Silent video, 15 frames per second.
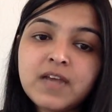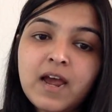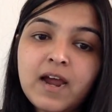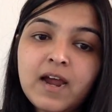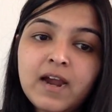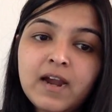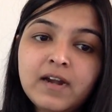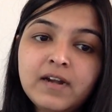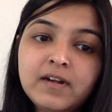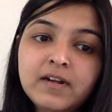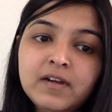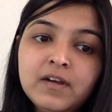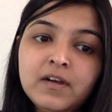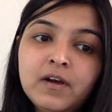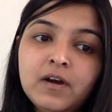And
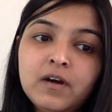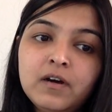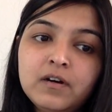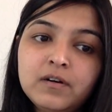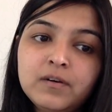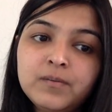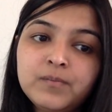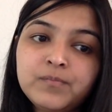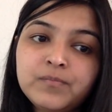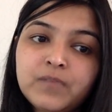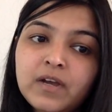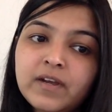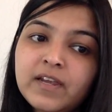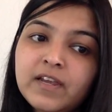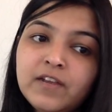
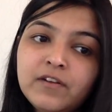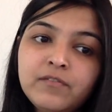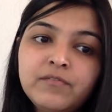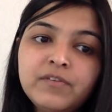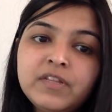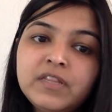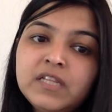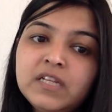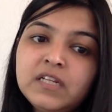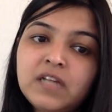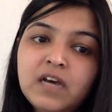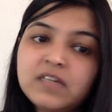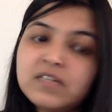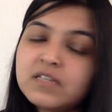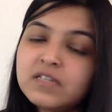again, with the
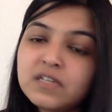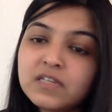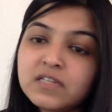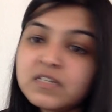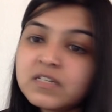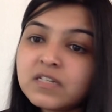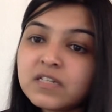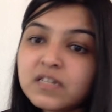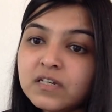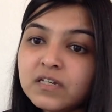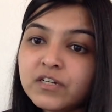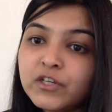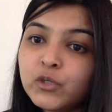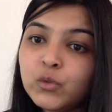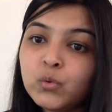narcissists
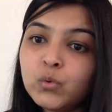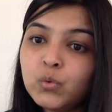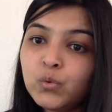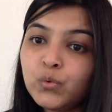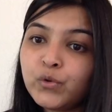near you,